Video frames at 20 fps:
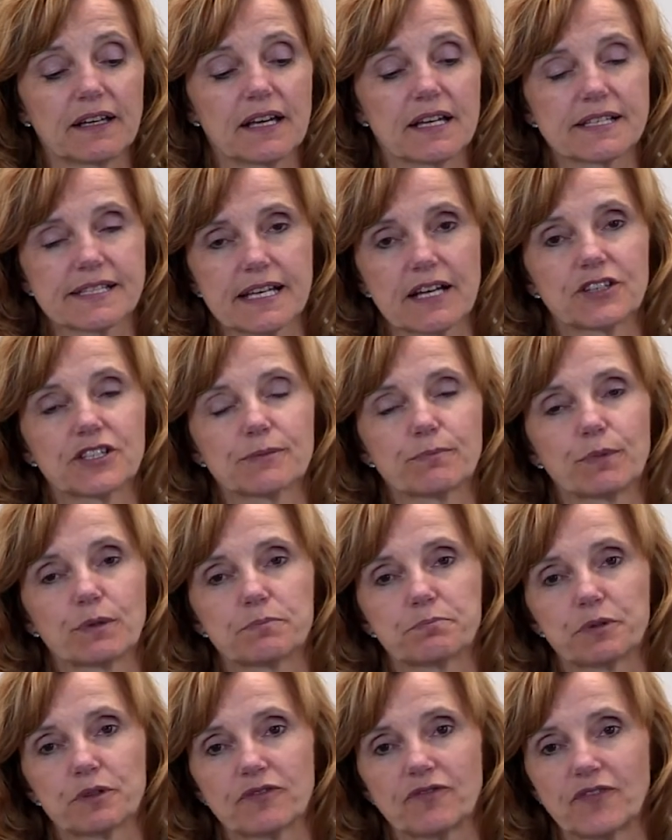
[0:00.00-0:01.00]
It sounds more
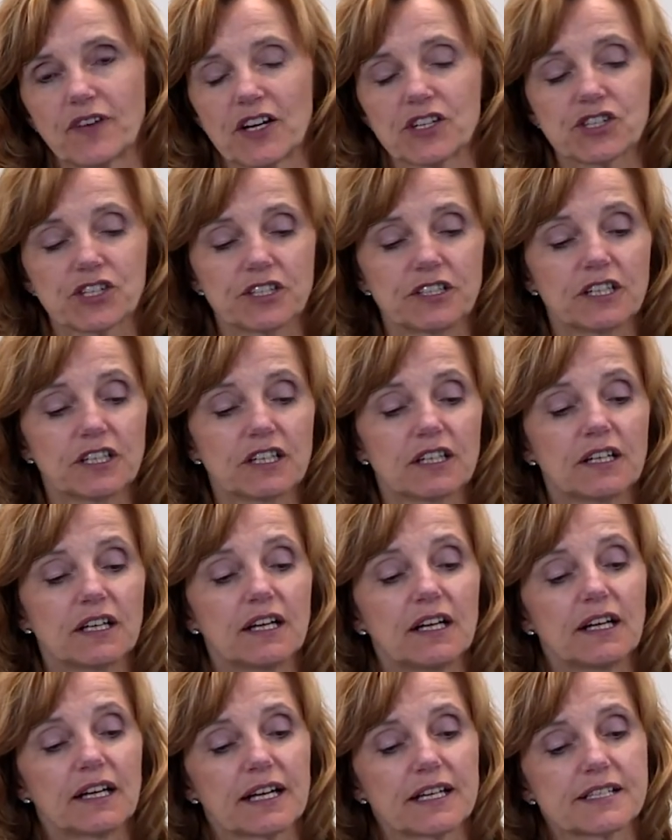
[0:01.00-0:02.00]
professional.
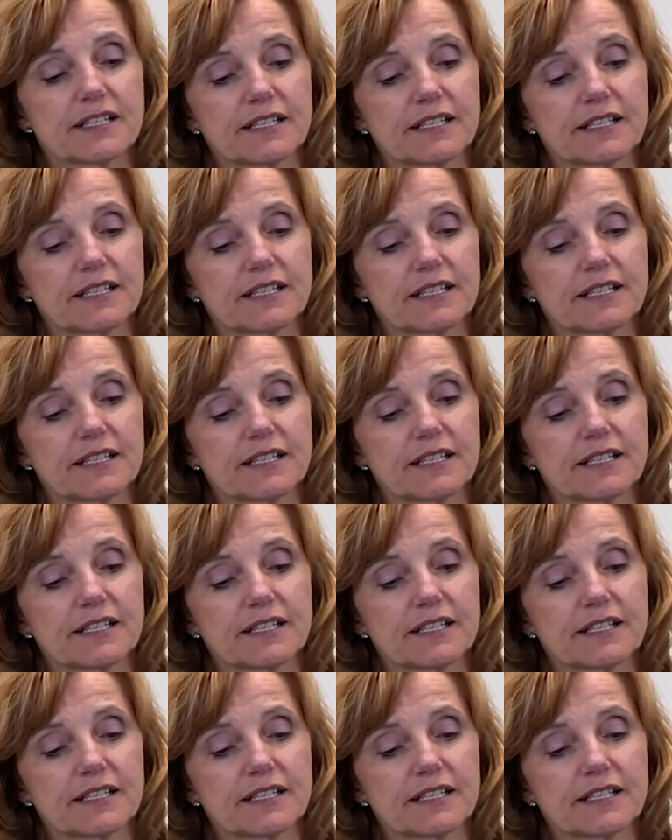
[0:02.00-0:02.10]
It